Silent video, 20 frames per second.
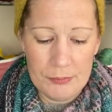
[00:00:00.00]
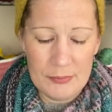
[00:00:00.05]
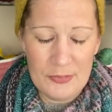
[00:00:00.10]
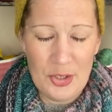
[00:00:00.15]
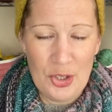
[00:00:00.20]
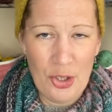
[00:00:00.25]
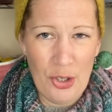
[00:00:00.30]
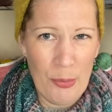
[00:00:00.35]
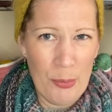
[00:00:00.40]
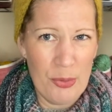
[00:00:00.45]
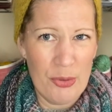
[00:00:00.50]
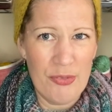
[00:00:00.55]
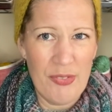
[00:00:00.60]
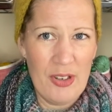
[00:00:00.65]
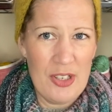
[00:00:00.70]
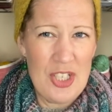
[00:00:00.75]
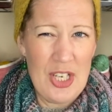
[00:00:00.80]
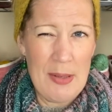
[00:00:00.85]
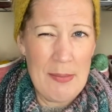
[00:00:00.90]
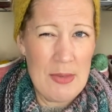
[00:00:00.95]
you know, I was very
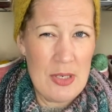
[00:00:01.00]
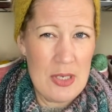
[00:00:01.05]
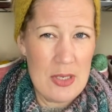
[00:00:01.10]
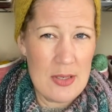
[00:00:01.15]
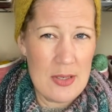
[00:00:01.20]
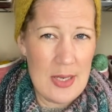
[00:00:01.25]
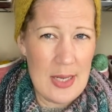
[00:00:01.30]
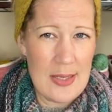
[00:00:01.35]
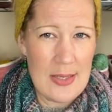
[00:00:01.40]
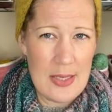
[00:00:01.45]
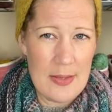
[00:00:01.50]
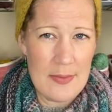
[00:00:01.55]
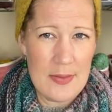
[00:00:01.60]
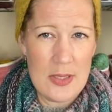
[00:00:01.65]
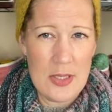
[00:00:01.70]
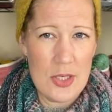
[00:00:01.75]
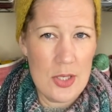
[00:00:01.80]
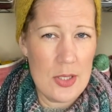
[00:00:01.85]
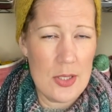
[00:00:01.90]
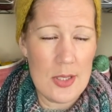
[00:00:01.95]
tempted to start something
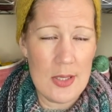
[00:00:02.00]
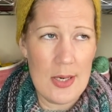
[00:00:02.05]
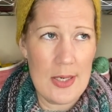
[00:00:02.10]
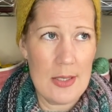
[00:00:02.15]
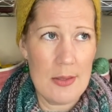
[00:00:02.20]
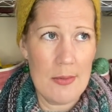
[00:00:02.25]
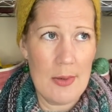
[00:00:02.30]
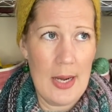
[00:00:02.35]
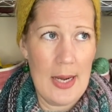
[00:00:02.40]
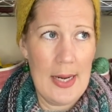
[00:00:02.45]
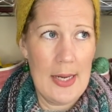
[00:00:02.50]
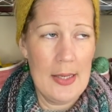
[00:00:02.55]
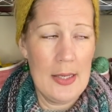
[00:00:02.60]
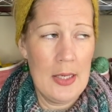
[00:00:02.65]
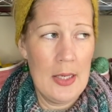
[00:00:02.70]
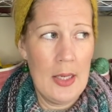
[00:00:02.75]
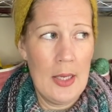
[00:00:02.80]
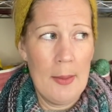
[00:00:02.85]
new straight away,